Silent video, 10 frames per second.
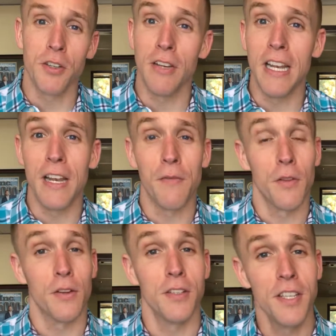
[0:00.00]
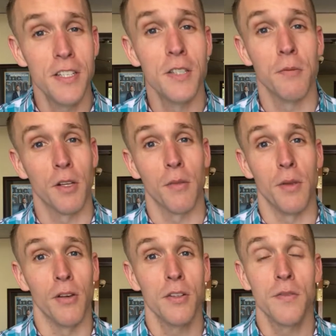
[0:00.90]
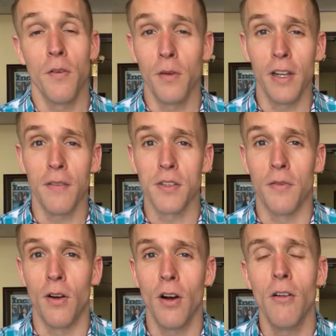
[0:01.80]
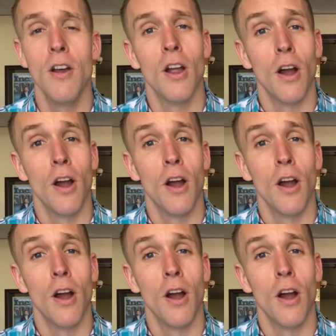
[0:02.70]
or need any further assistance with your computers, feel free to give us a phone call.